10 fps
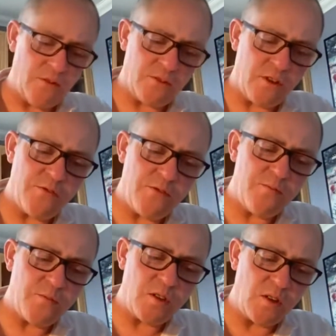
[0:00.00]
So
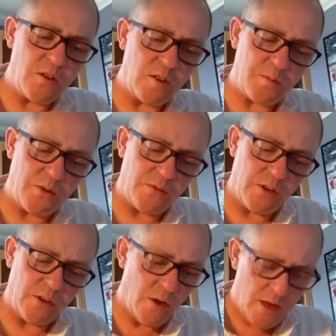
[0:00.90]
from Cazana's point of
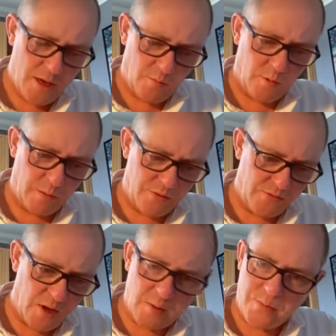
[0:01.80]
view, we
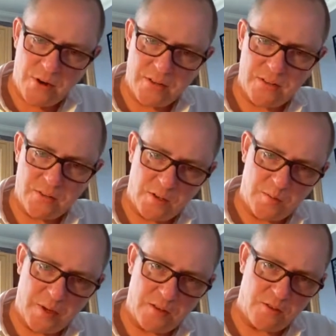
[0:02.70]
provide pricing that is
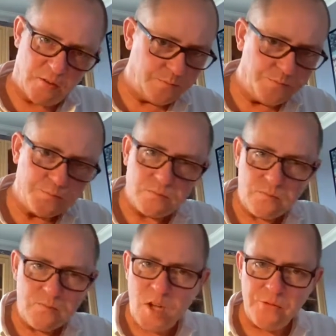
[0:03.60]
based on
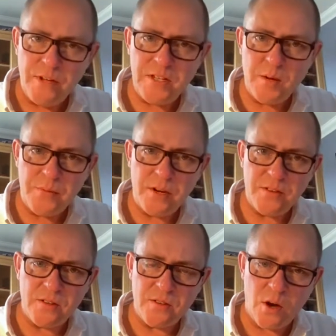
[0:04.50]
retail
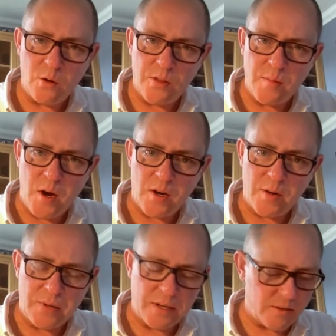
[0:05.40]
pricing as a whole in the
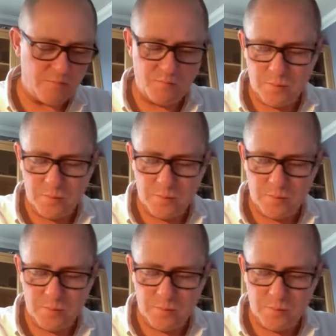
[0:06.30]
marketplace